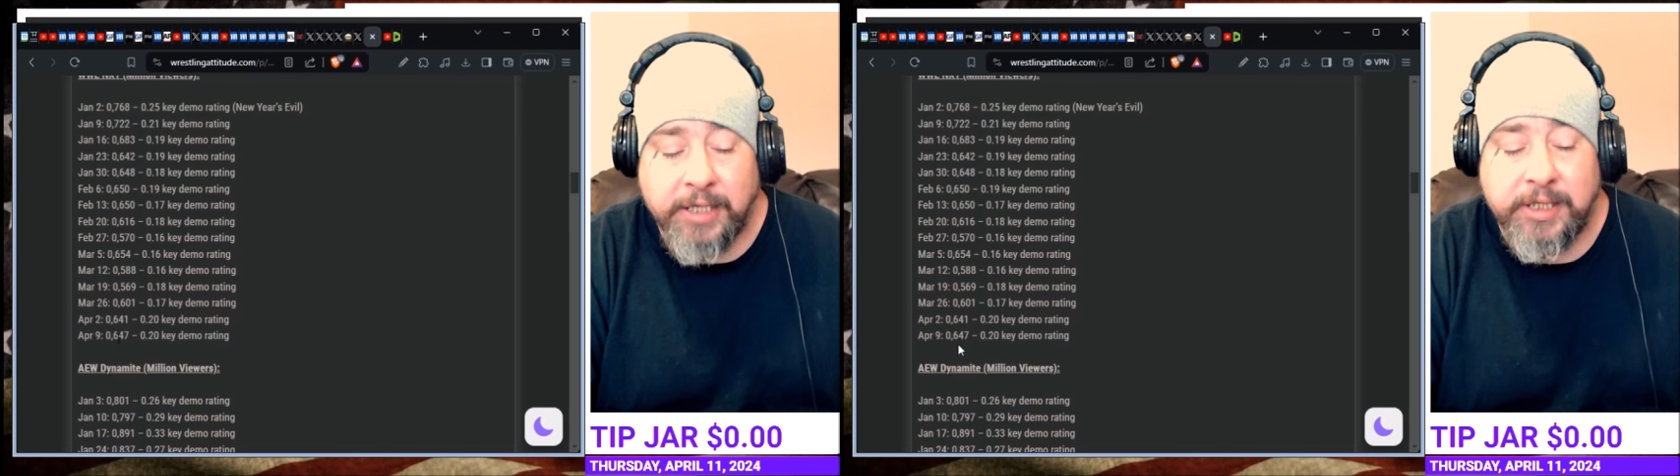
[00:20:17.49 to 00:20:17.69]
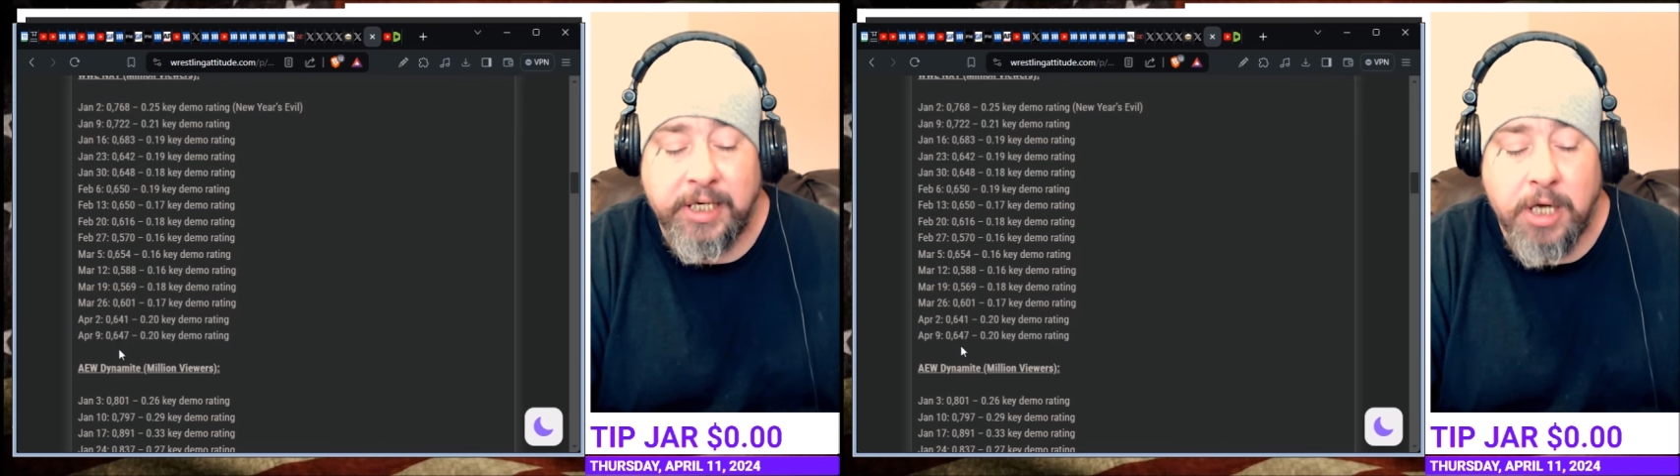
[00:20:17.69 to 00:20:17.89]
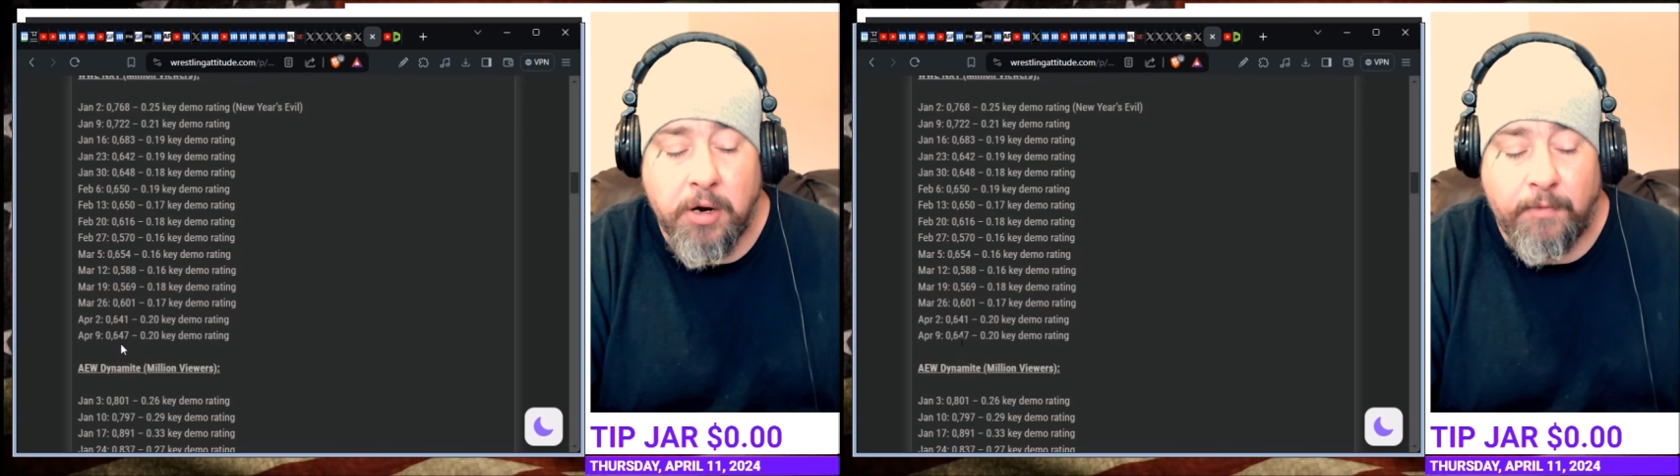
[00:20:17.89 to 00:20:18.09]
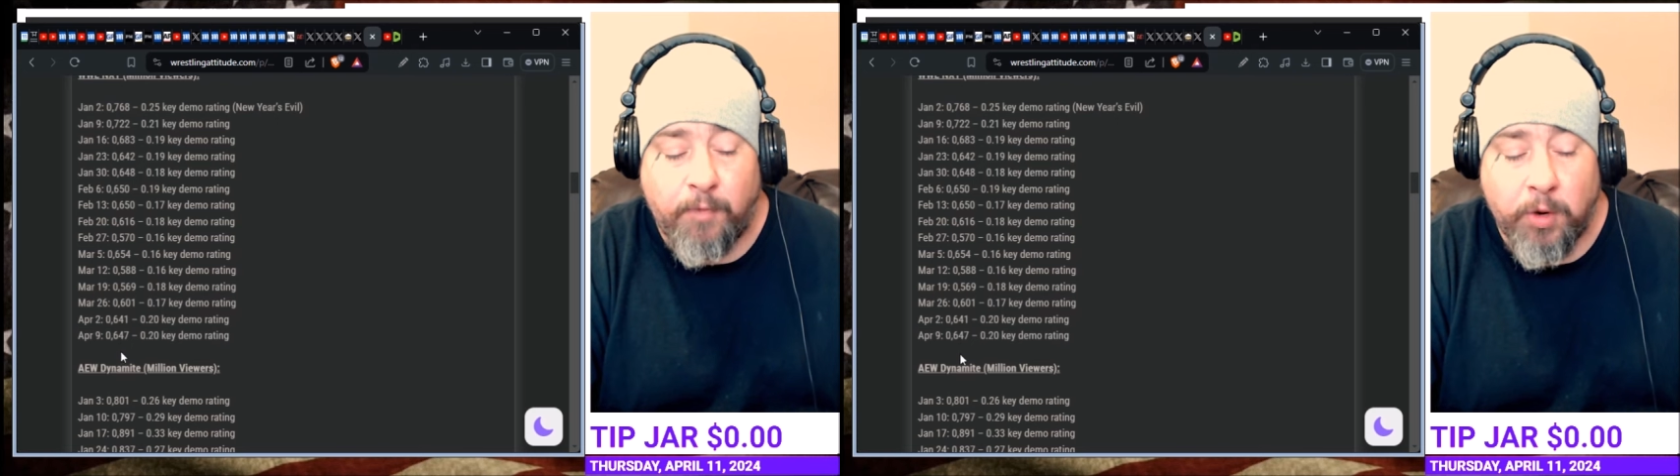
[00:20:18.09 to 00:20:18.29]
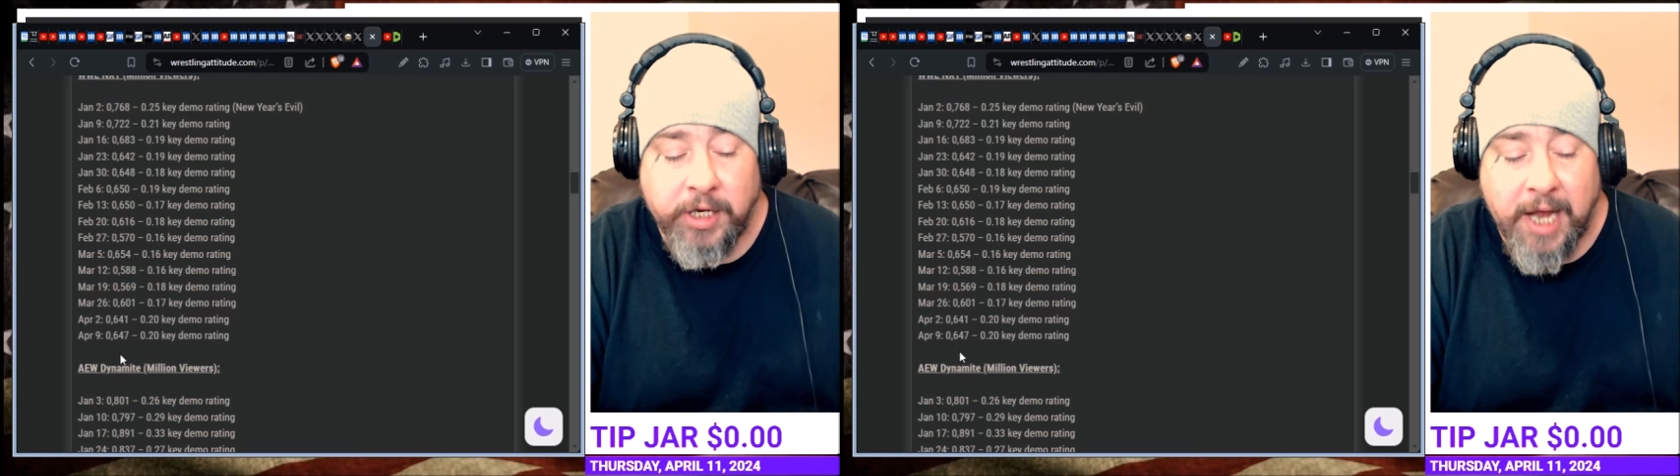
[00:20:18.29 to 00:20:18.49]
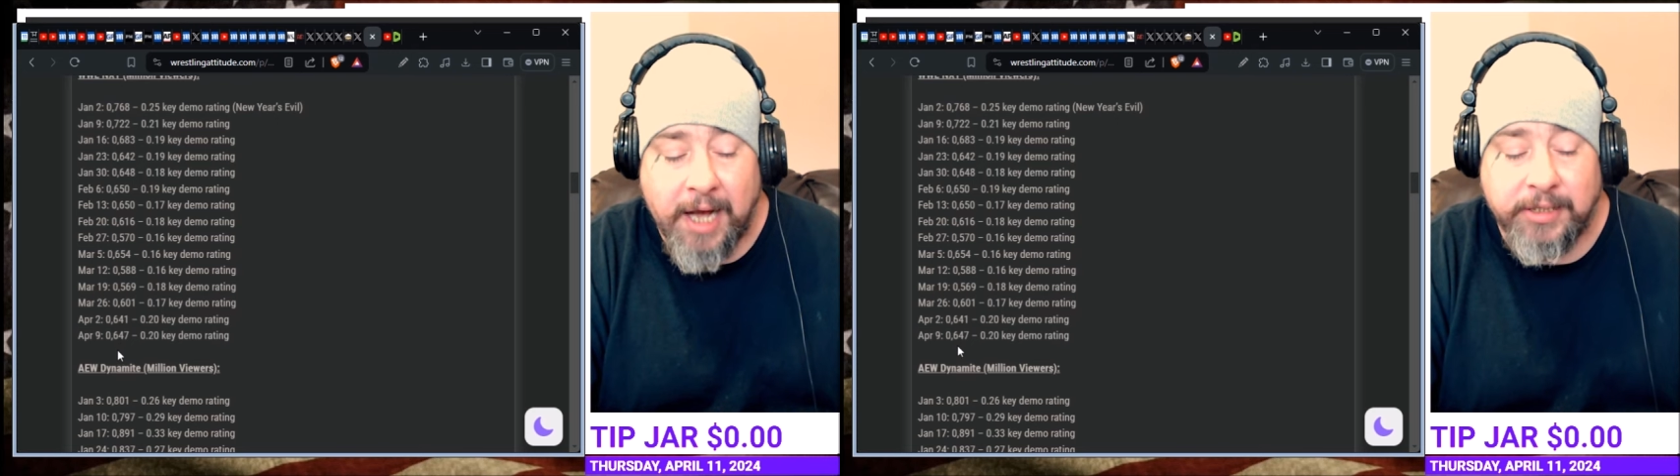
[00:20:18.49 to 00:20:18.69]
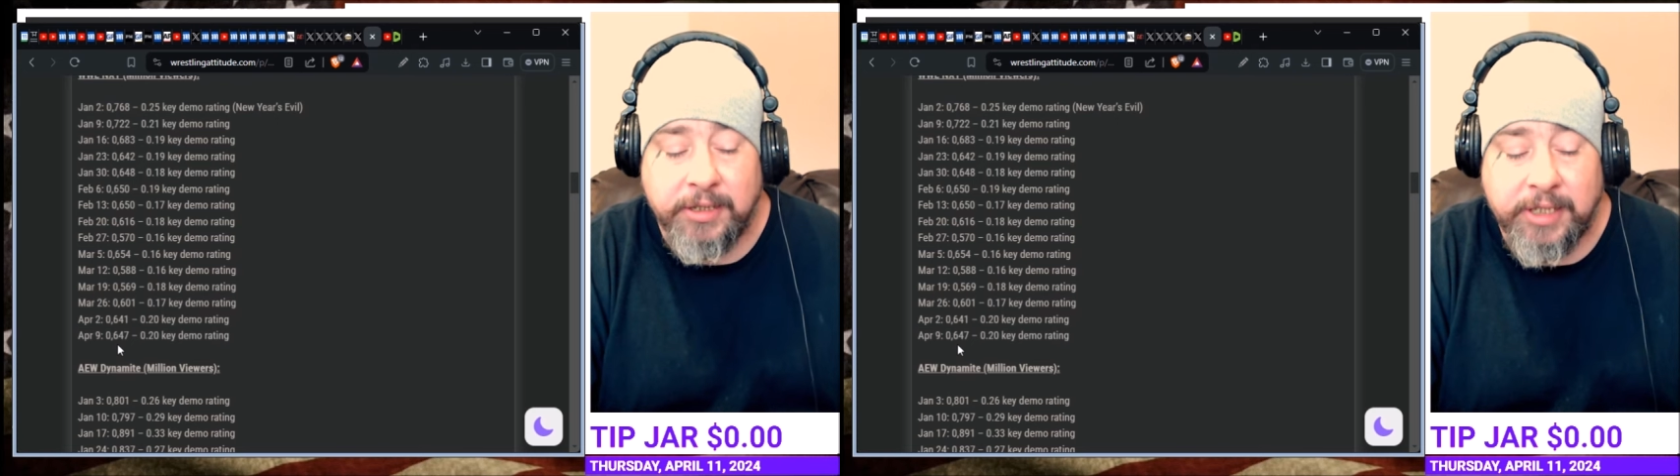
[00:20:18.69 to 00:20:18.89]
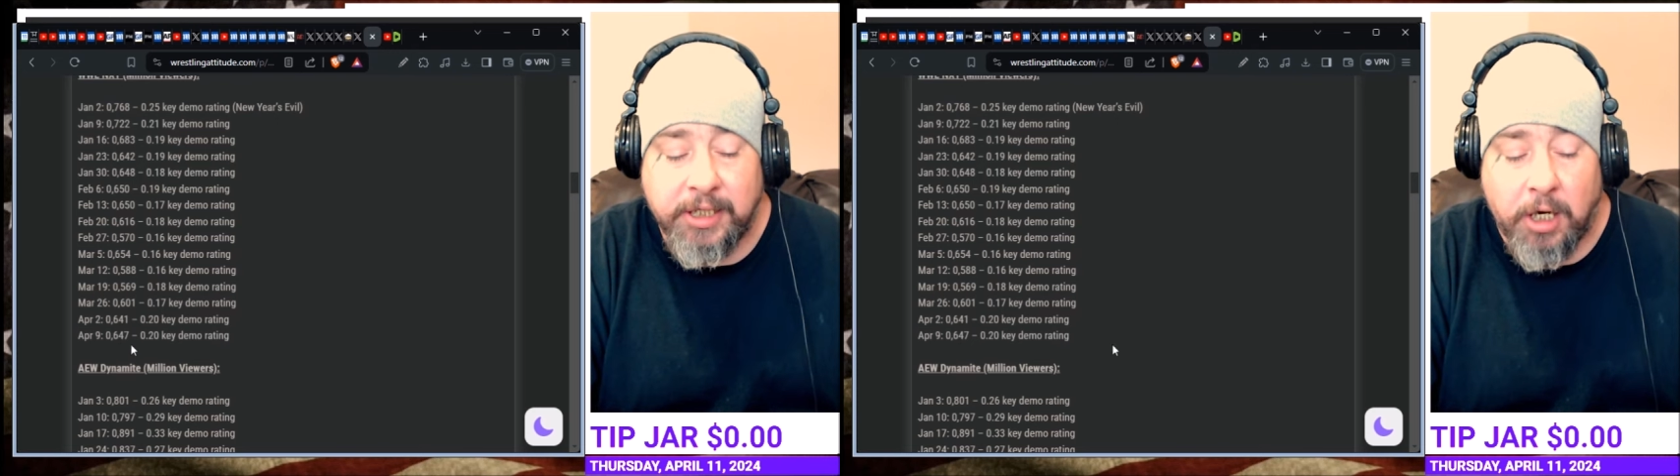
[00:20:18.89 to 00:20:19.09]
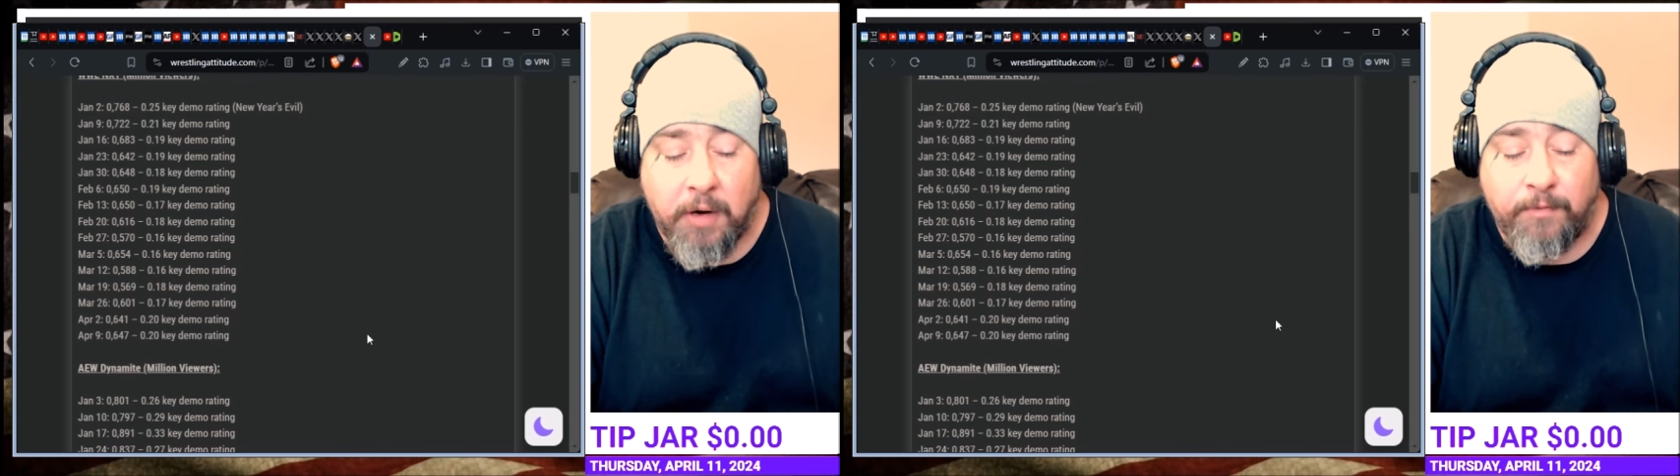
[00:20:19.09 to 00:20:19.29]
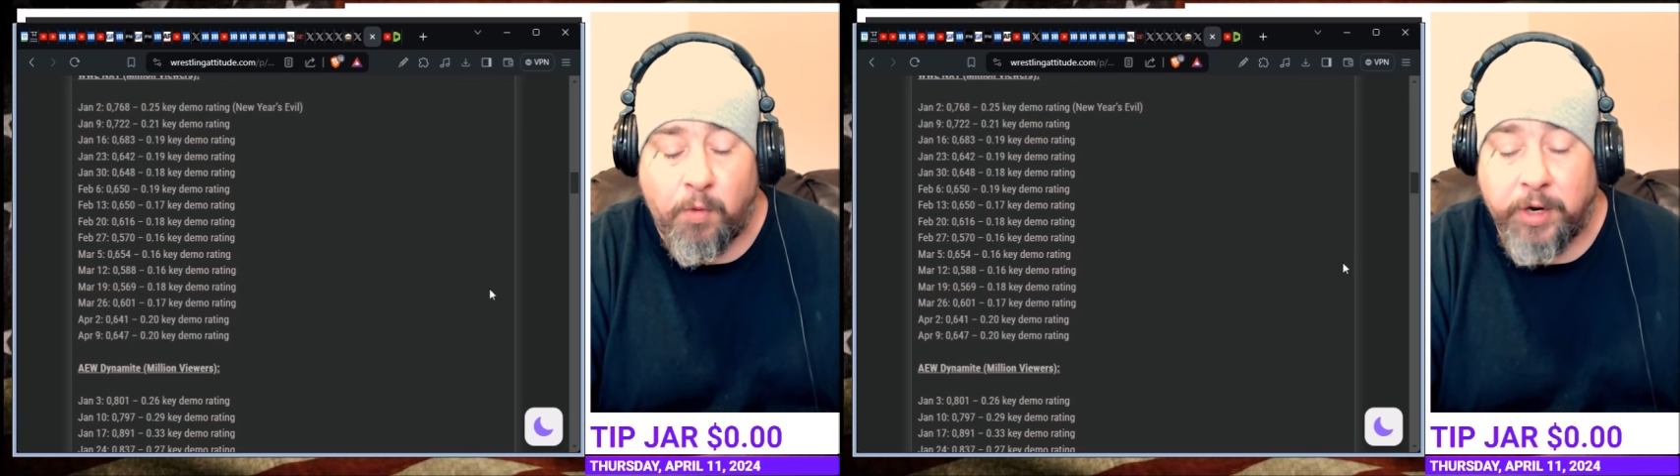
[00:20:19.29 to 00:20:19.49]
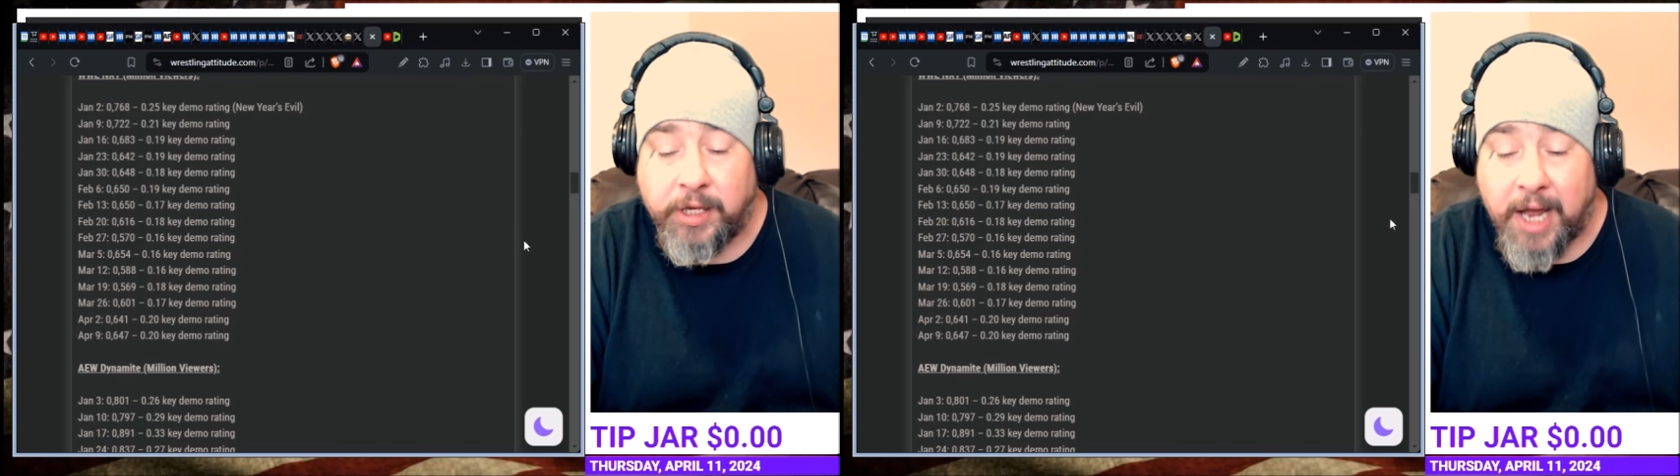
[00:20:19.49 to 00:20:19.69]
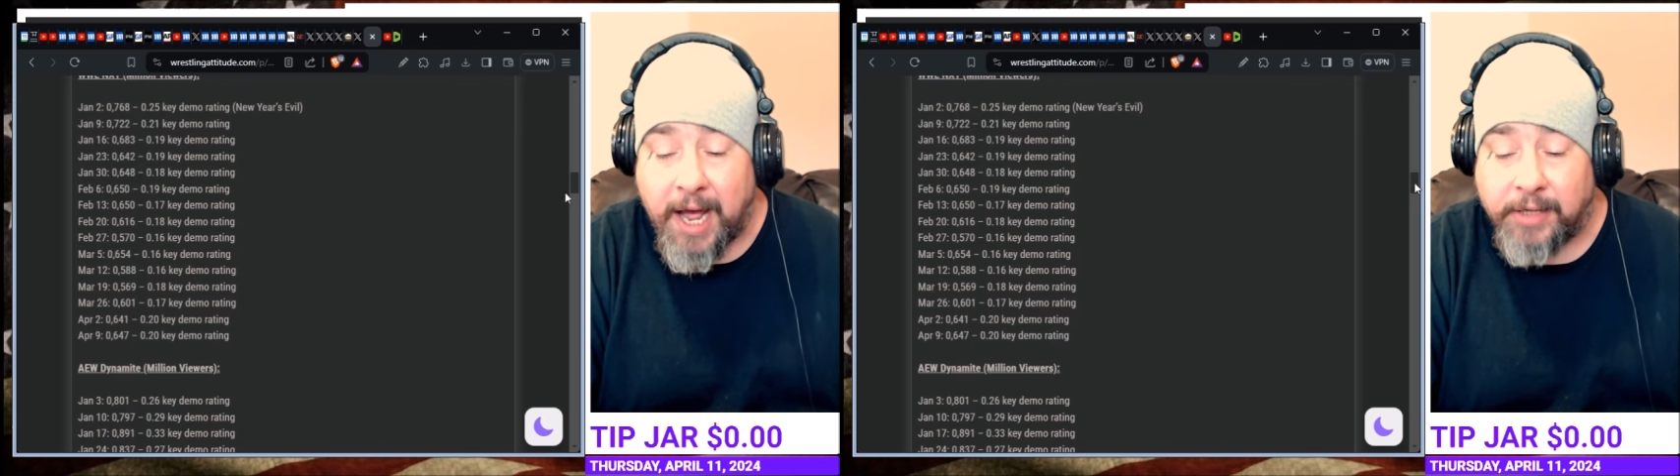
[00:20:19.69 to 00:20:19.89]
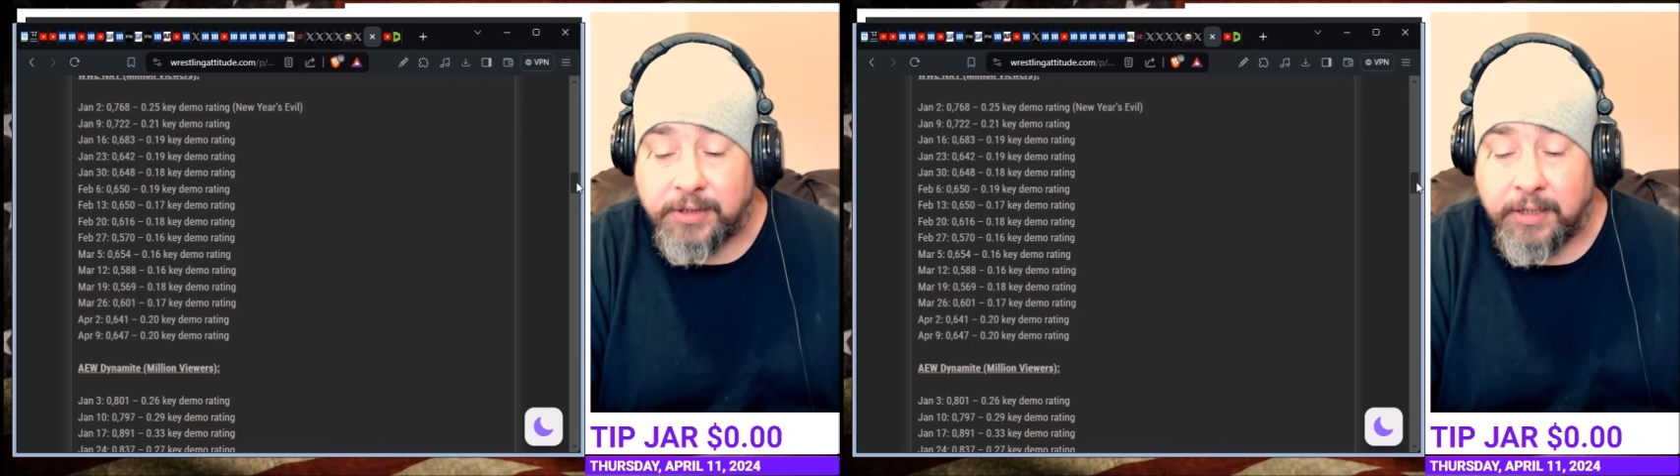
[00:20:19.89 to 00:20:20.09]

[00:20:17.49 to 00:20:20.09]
640,000.